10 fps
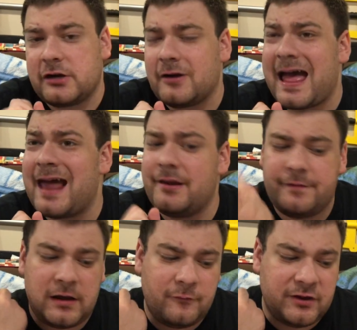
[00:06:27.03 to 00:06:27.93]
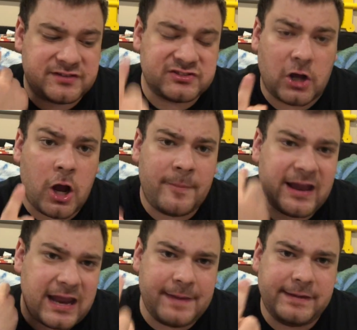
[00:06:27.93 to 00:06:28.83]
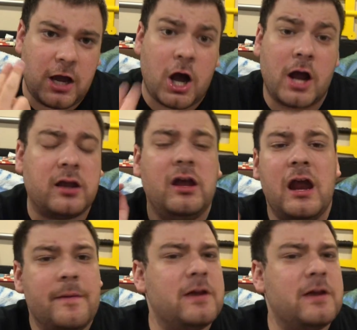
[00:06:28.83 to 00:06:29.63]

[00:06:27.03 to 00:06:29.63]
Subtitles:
that are added with Sawbeck and the Ankh.